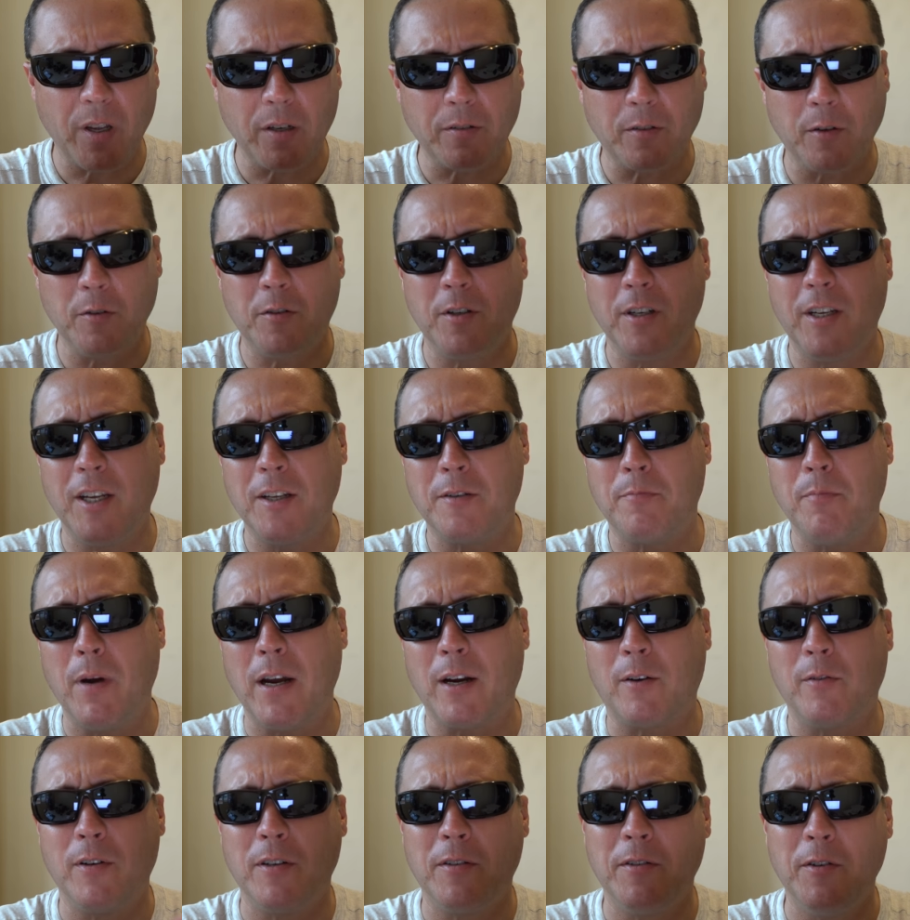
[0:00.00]
So she gets
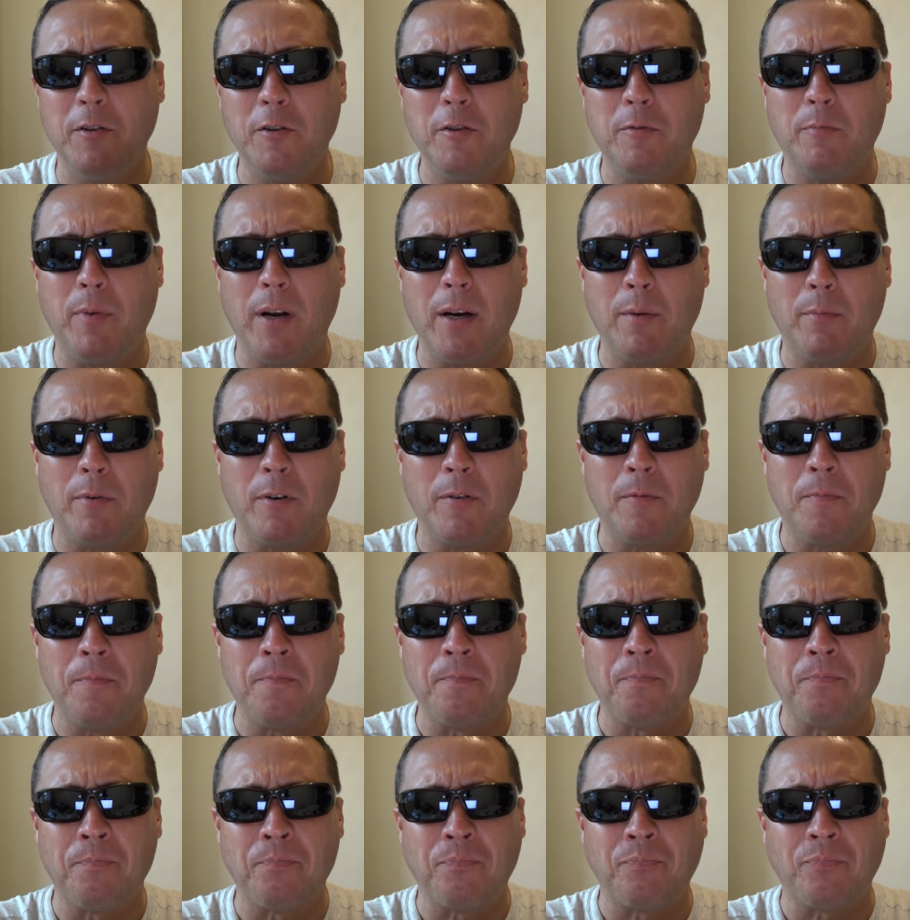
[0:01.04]
back with this newspaper.
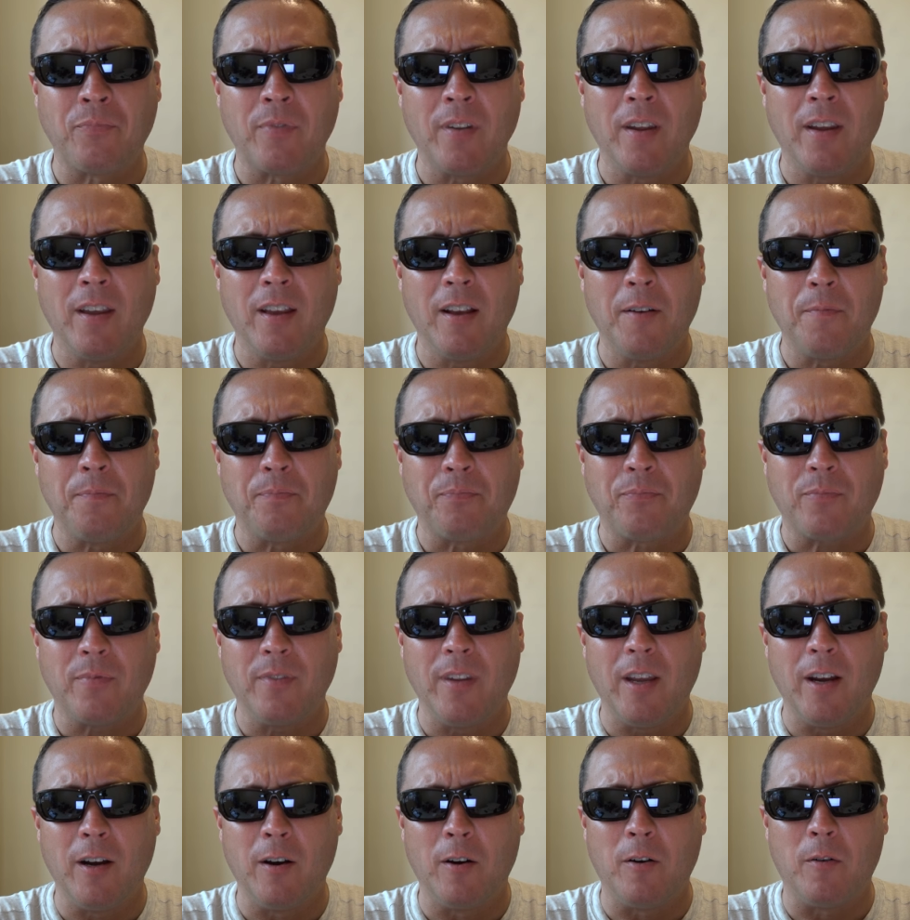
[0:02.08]

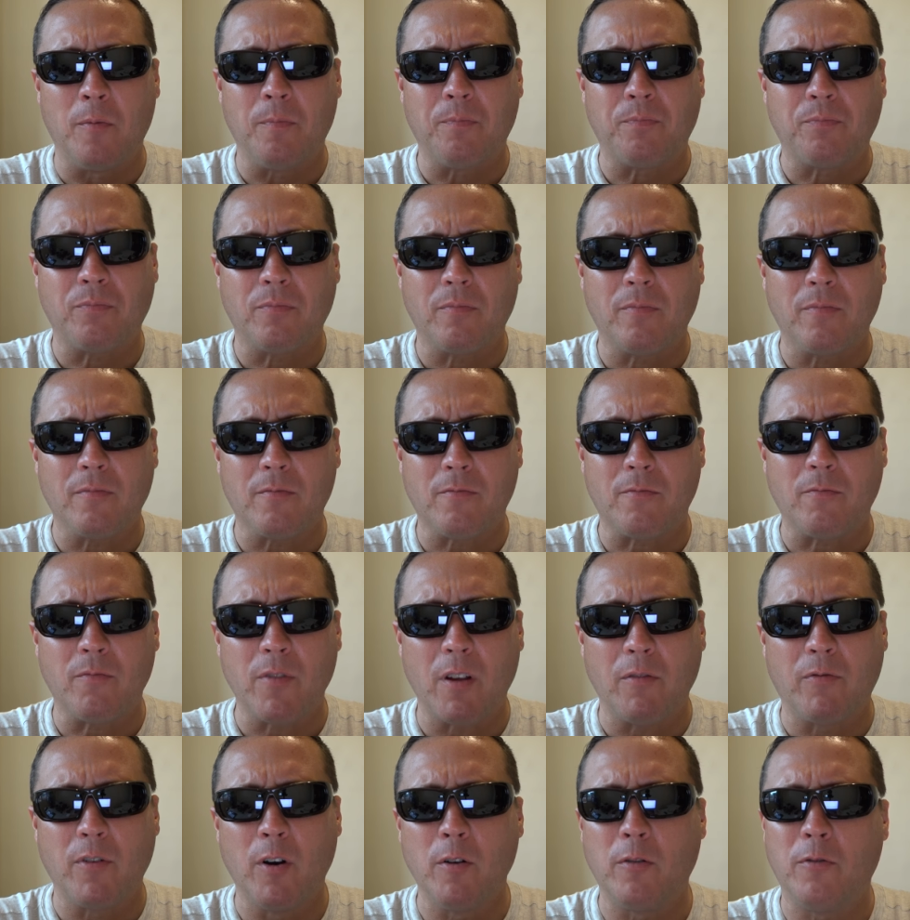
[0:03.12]
Now,
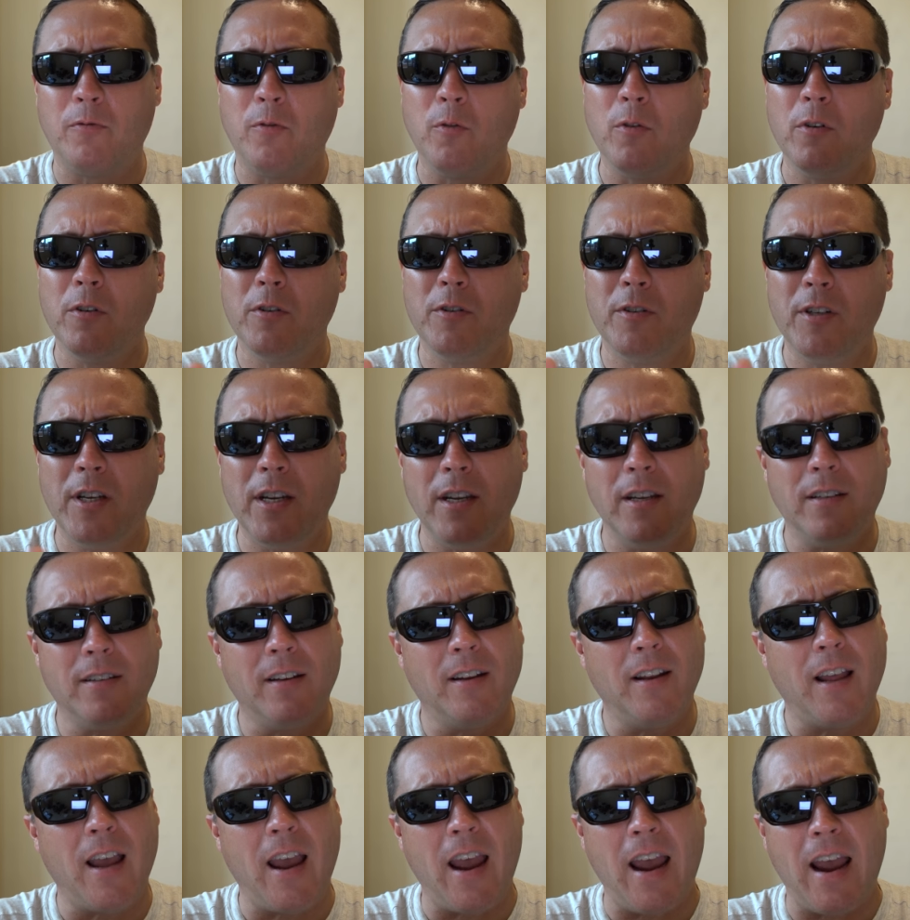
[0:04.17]
folks, Forrest G is
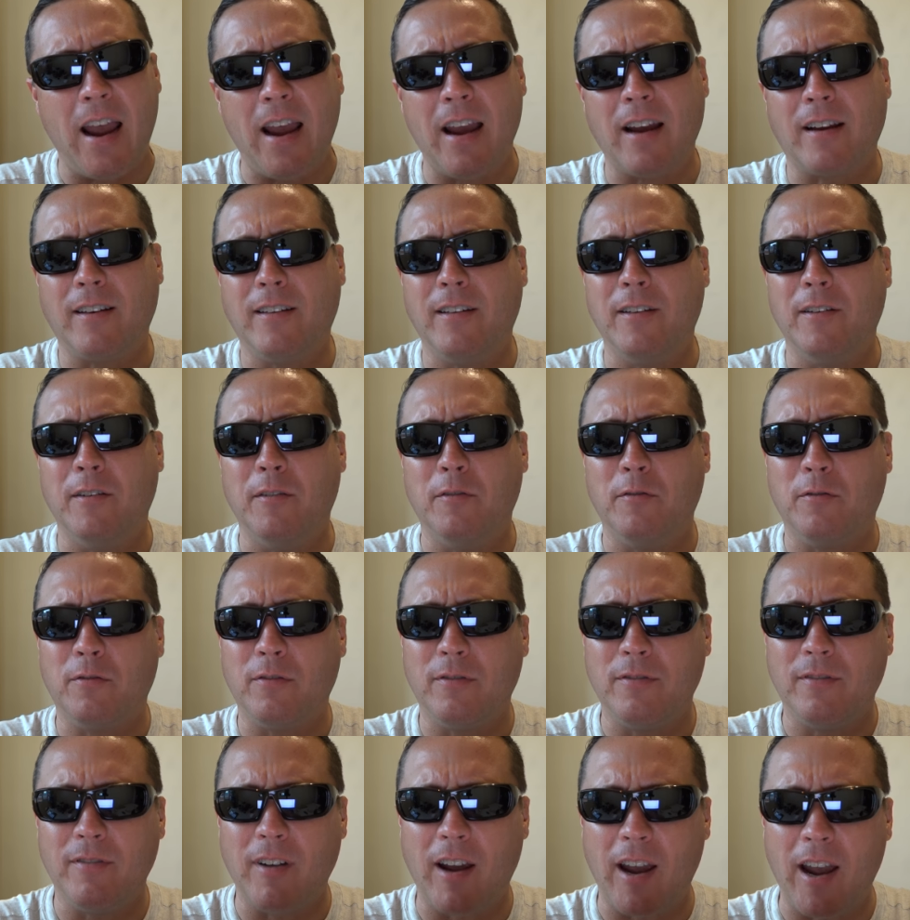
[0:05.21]
an
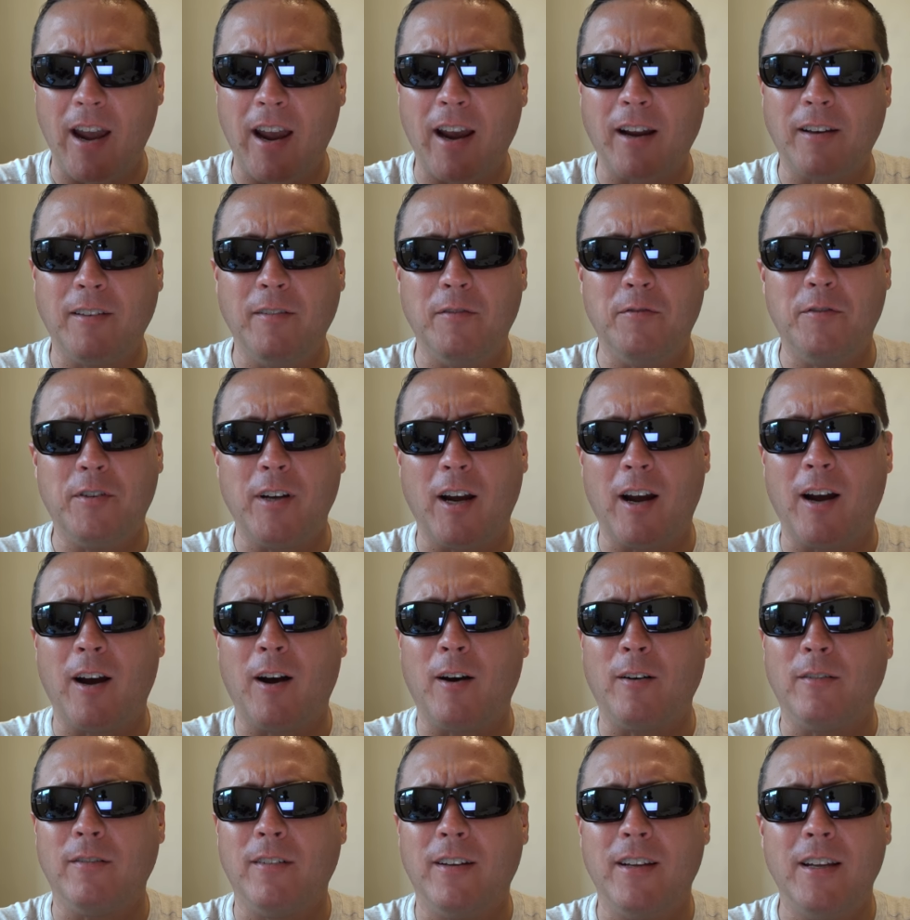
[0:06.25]
active
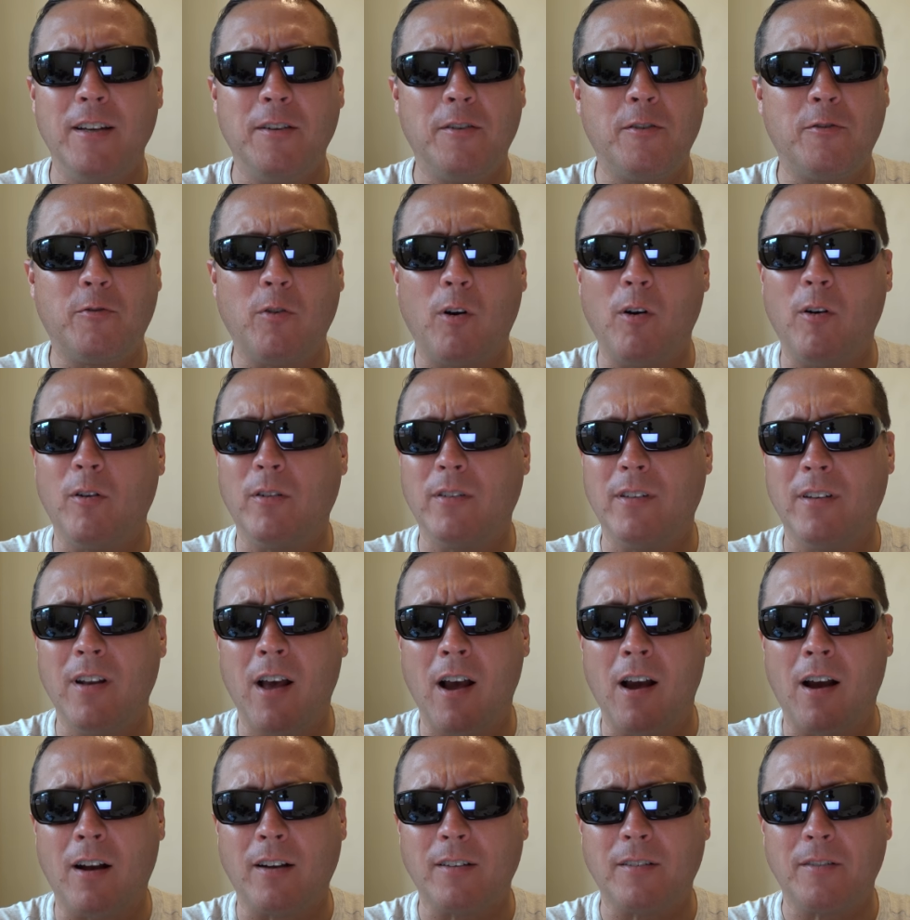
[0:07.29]
child, and he's strong as an
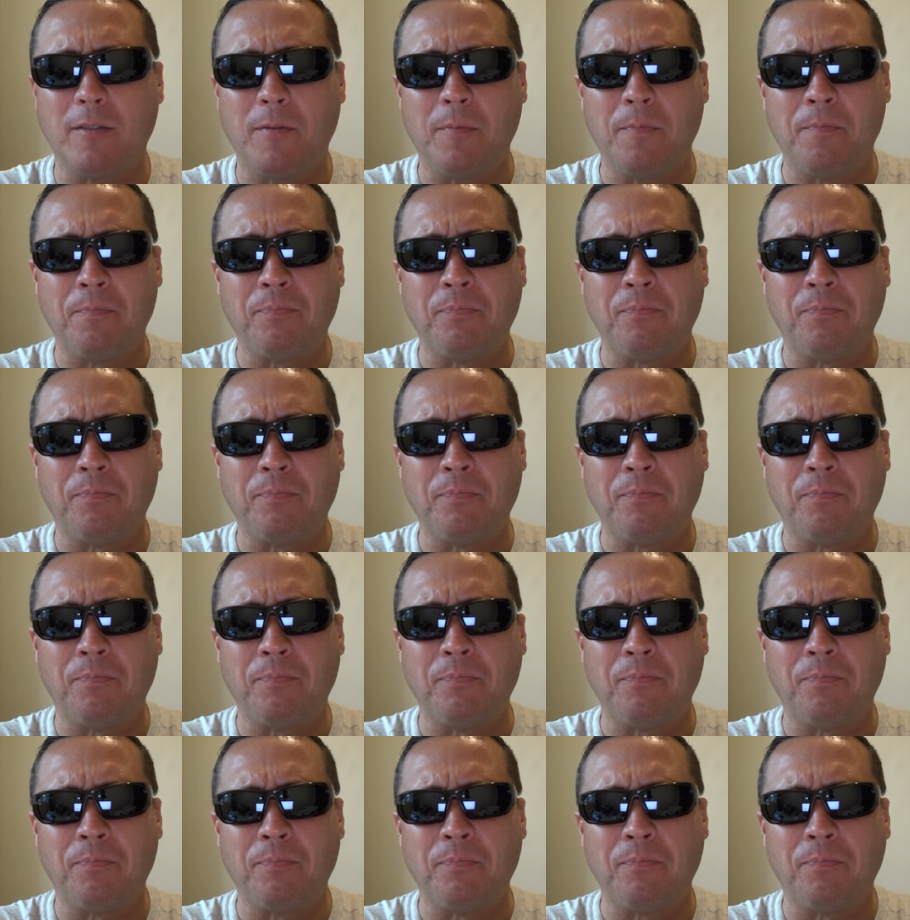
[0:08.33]
ox.